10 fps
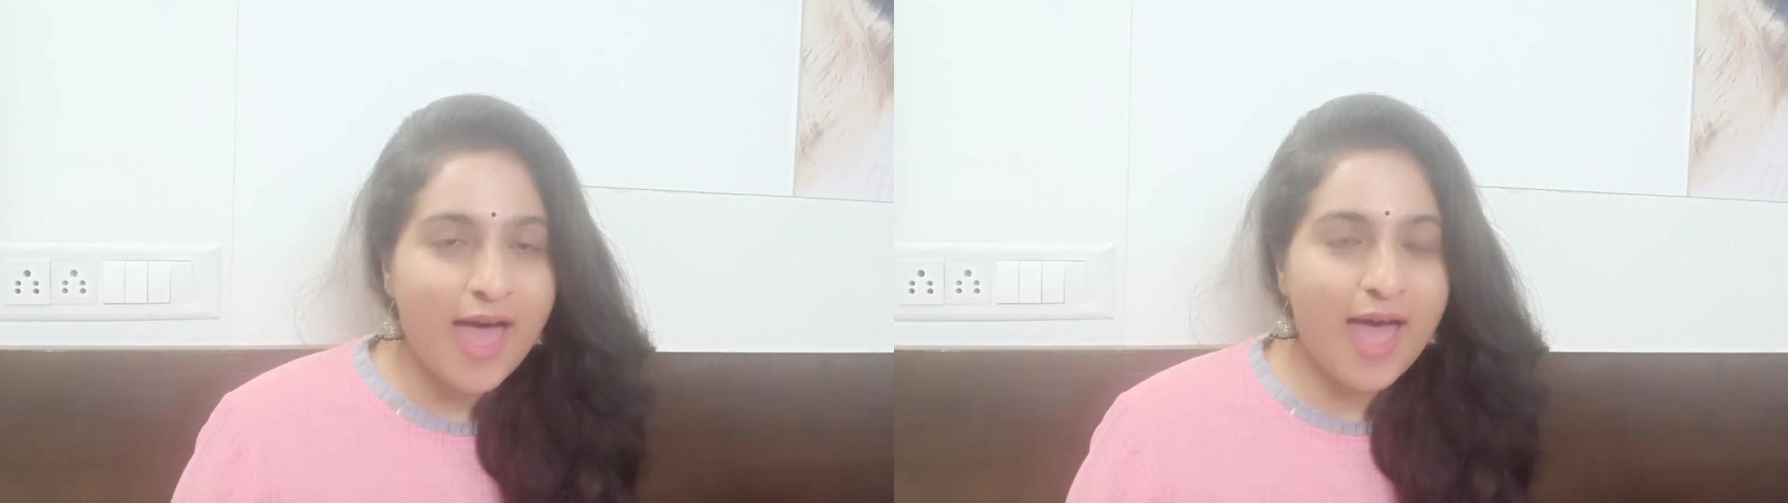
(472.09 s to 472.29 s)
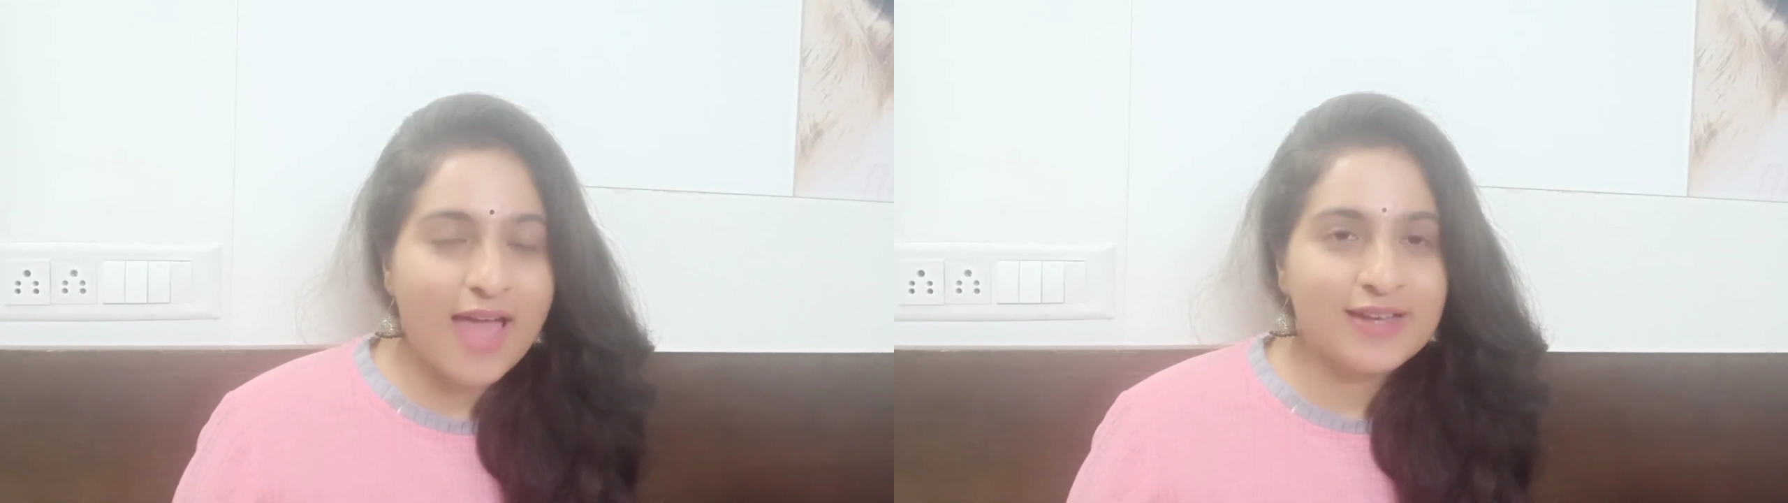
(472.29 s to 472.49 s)

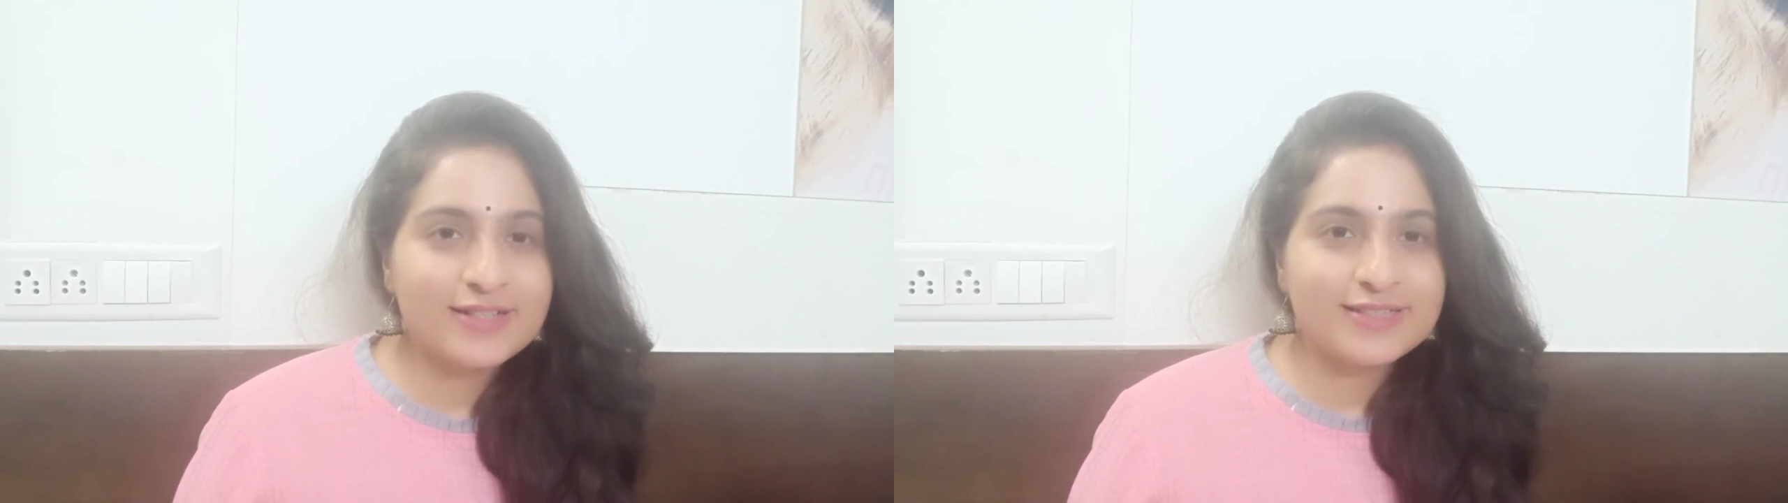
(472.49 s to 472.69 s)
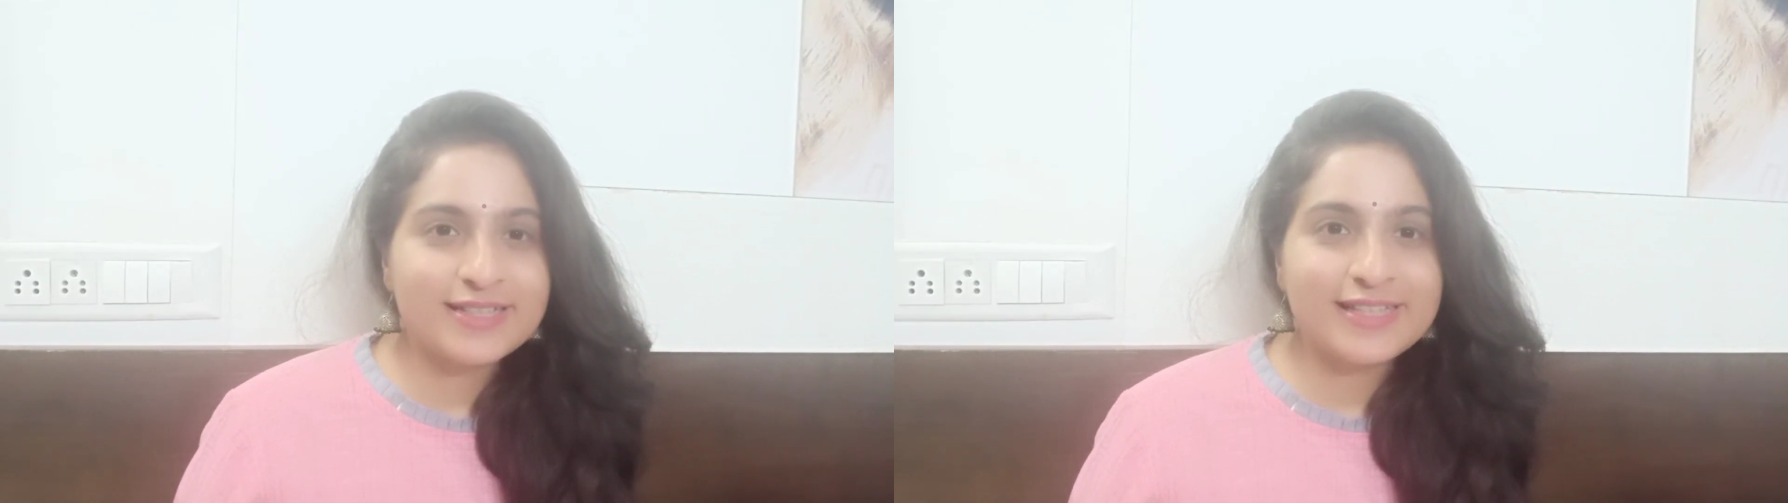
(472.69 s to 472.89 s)
And
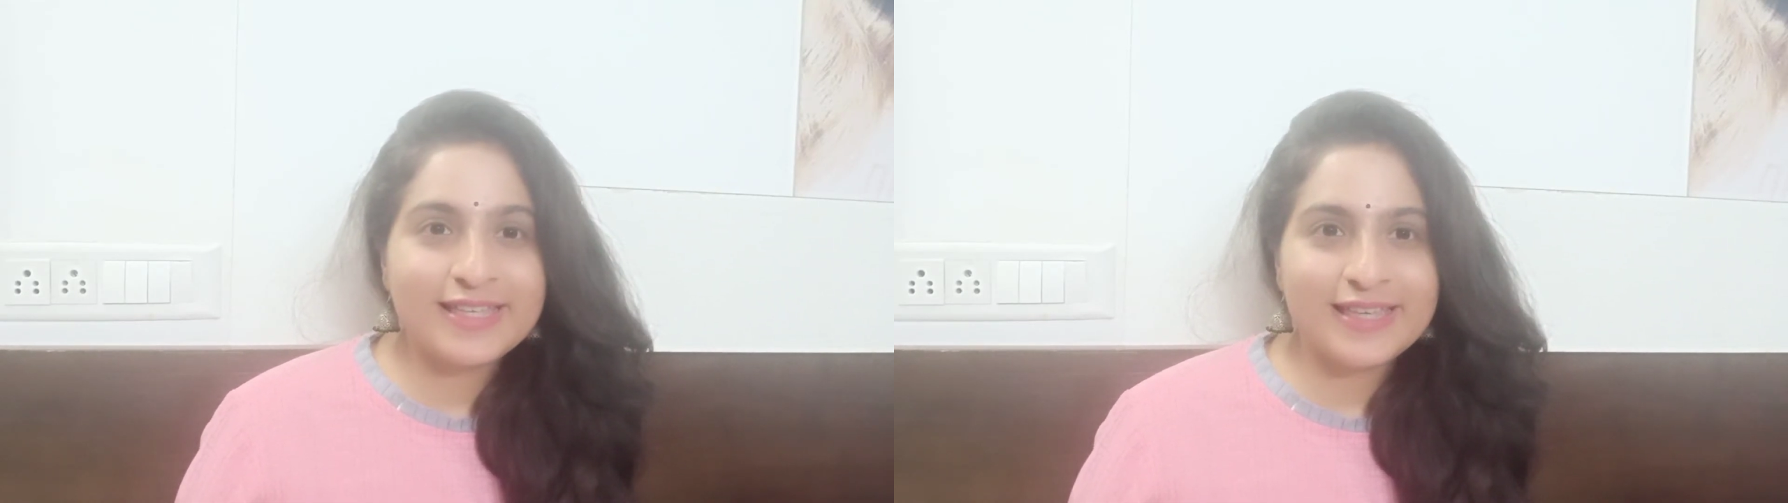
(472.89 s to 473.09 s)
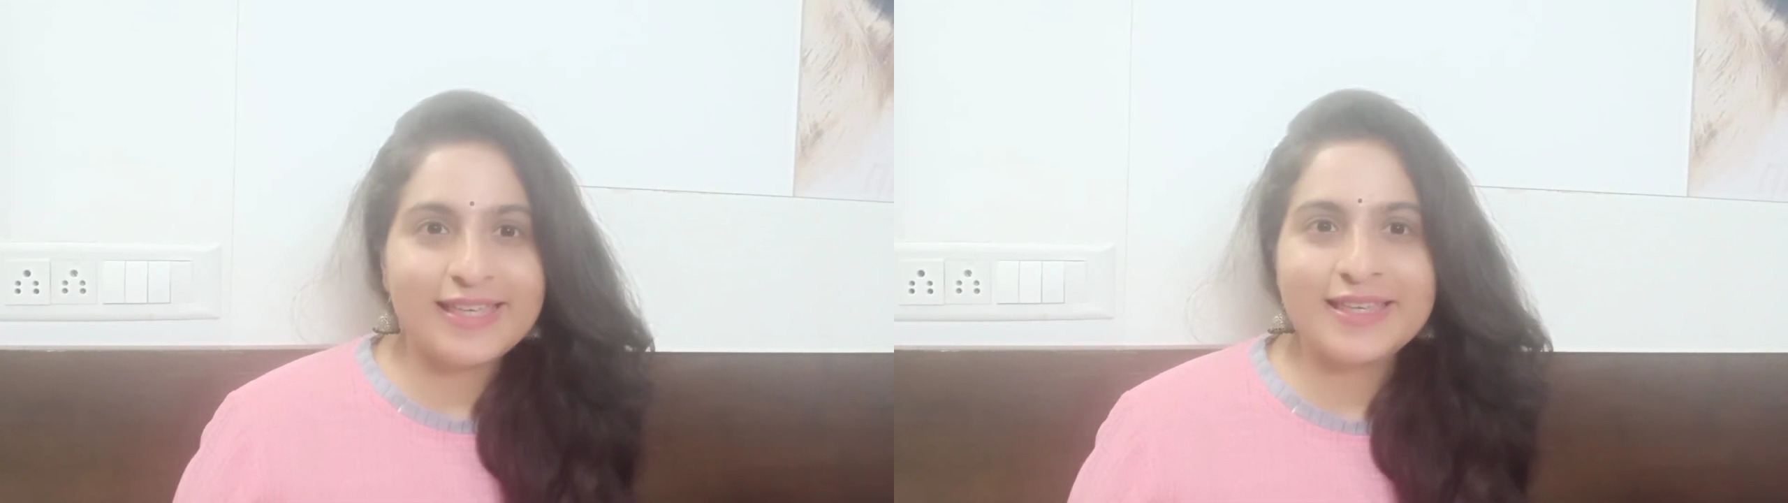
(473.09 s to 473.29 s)
the
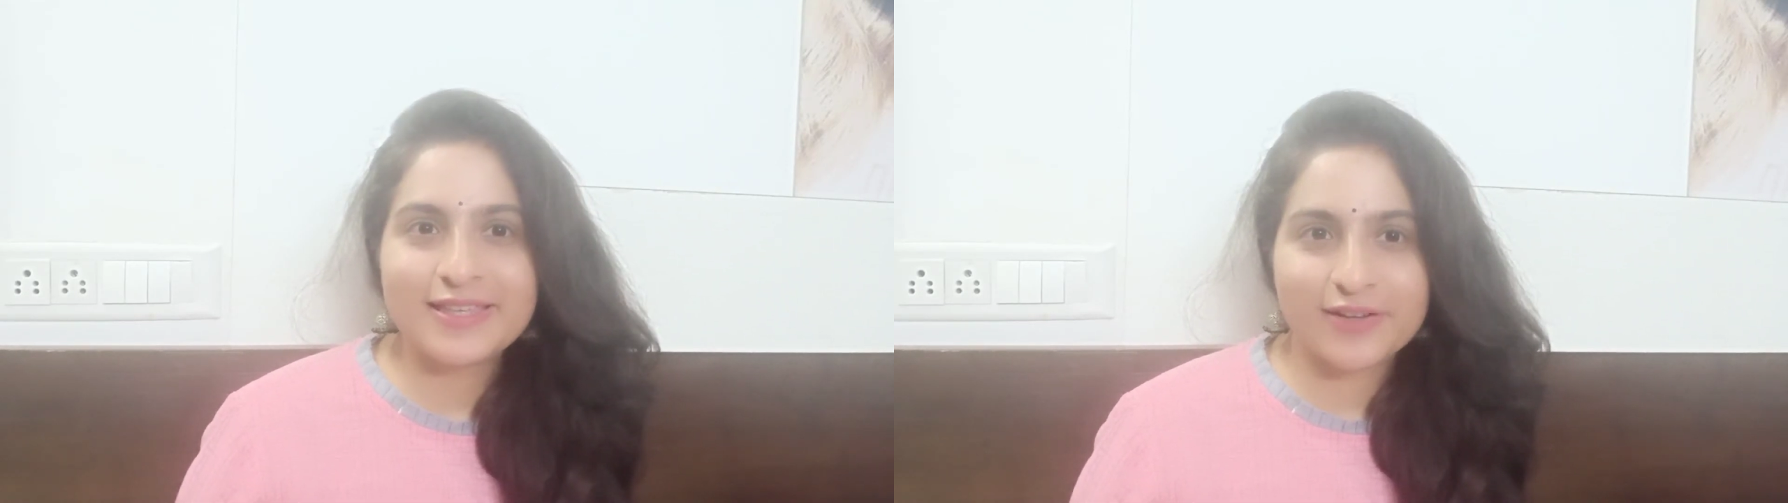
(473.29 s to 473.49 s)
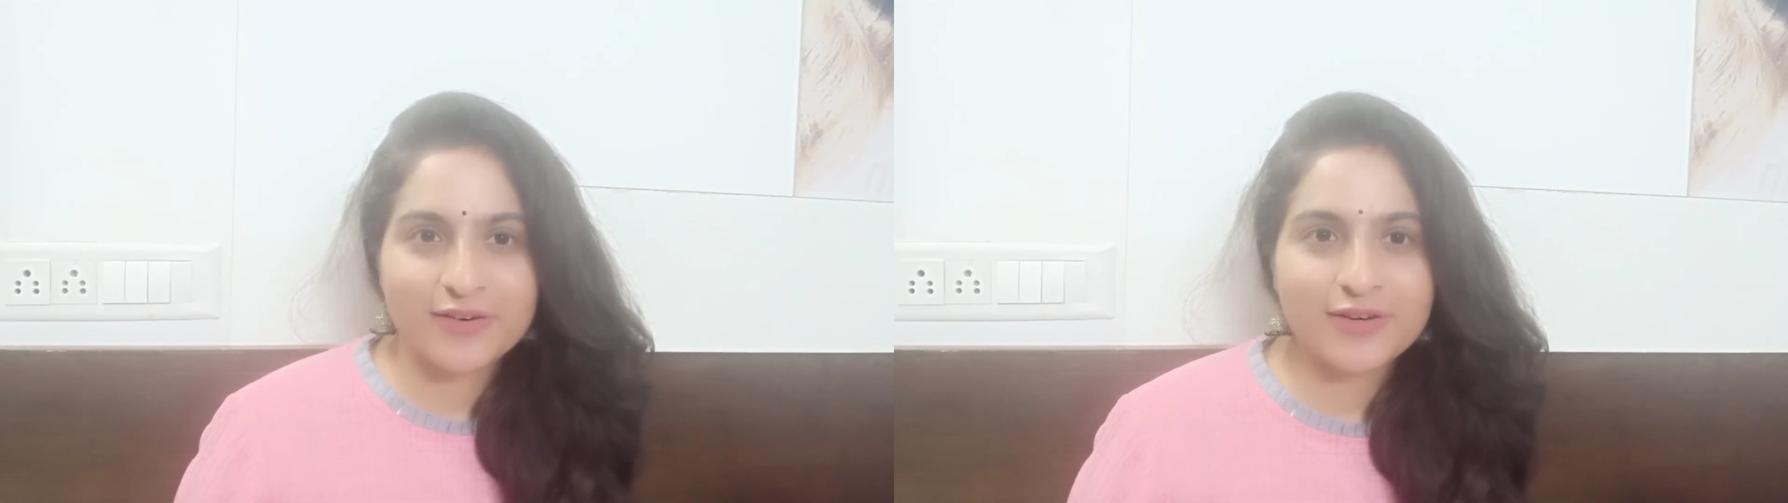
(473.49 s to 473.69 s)
key
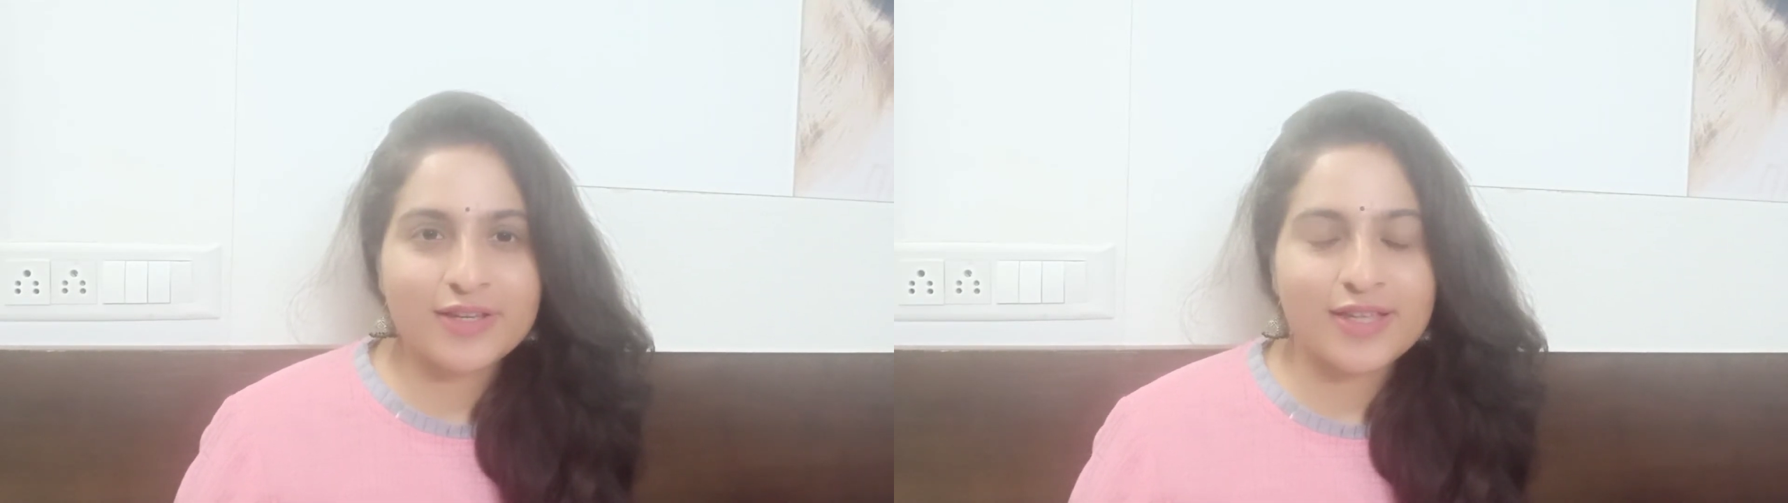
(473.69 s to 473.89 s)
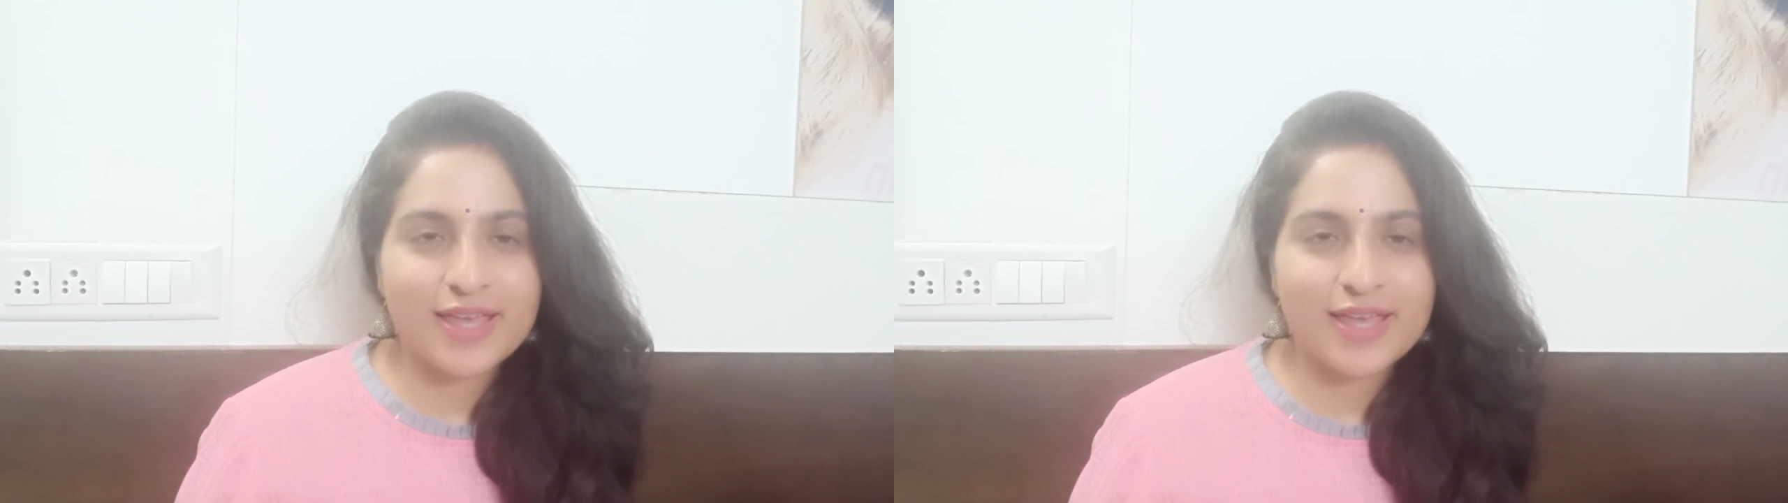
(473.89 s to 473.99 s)
here